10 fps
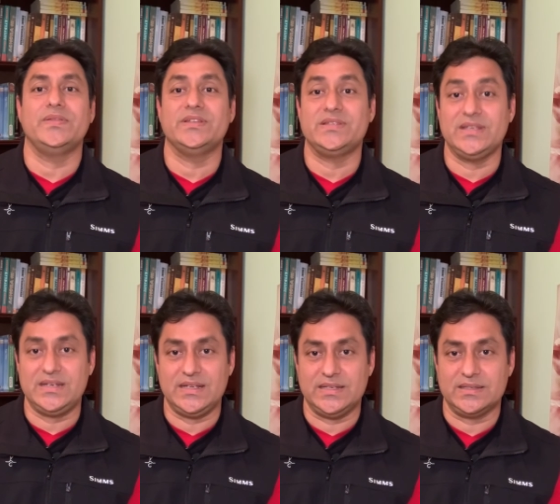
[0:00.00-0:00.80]
the
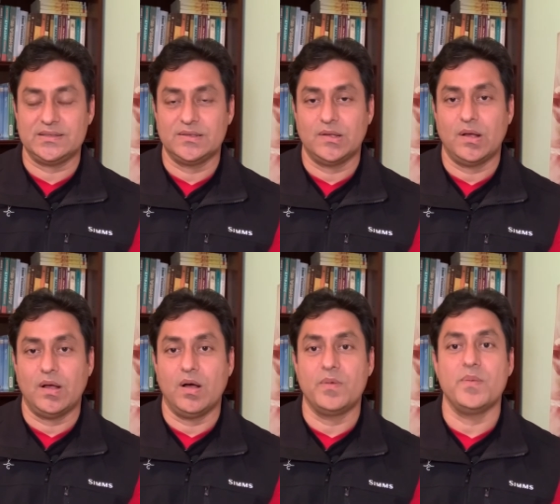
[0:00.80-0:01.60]
cities
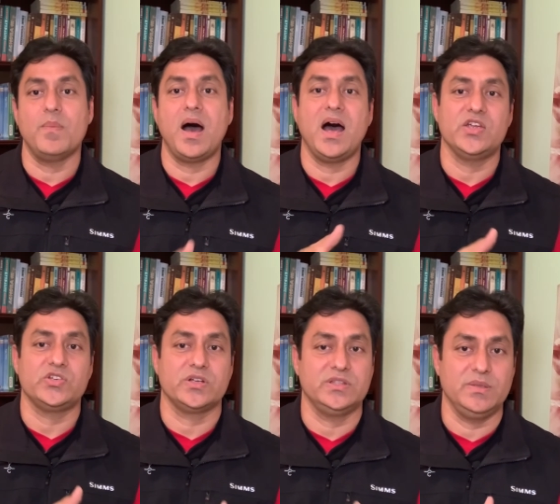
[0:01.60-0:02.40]
of
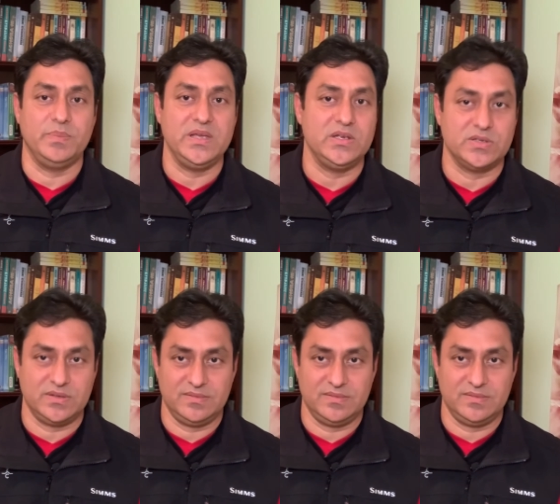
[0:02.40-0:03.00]
Mahashakti Peeth,